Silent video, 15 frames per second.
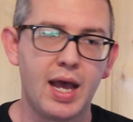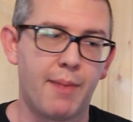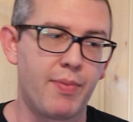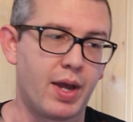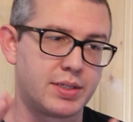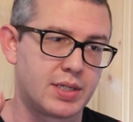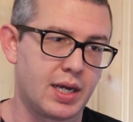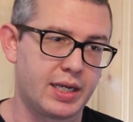I'm
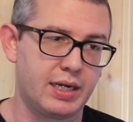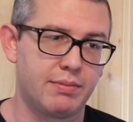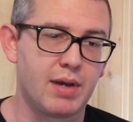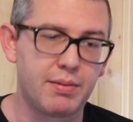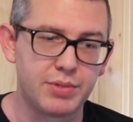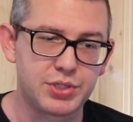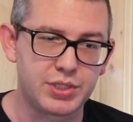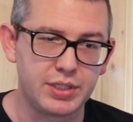not talking
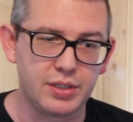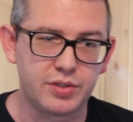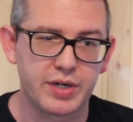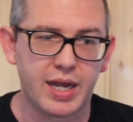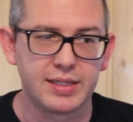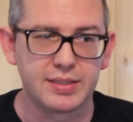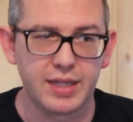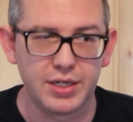about machine
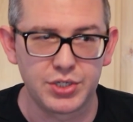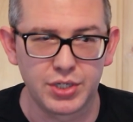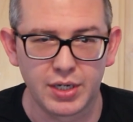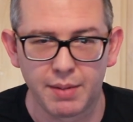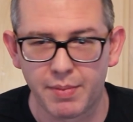translation.